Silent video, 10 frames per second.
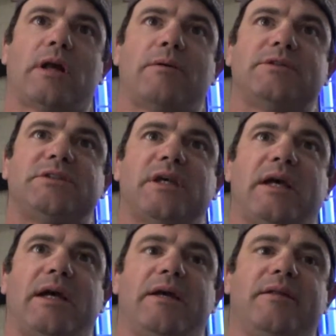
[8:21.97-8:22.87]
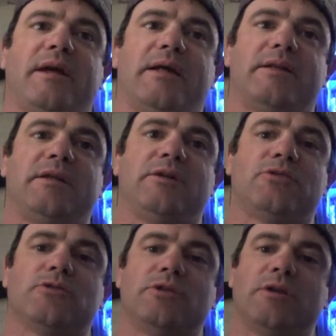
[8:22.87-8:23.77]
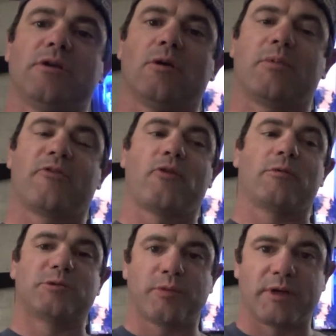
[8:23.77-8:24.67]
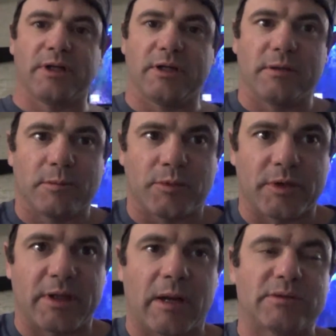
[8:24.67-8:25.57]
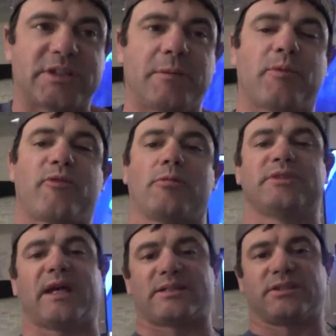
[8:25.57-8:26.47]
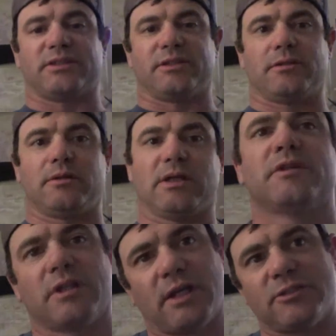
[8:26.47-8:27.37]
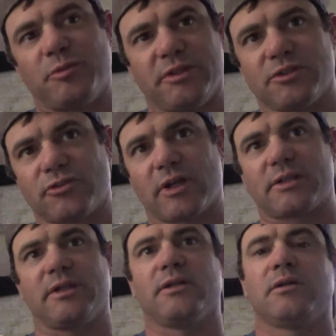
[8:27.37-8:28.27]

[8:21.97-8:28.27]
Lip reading: I would say that the Trudy, though, performs pretty, I would say it performs excellent. The line's being distracting.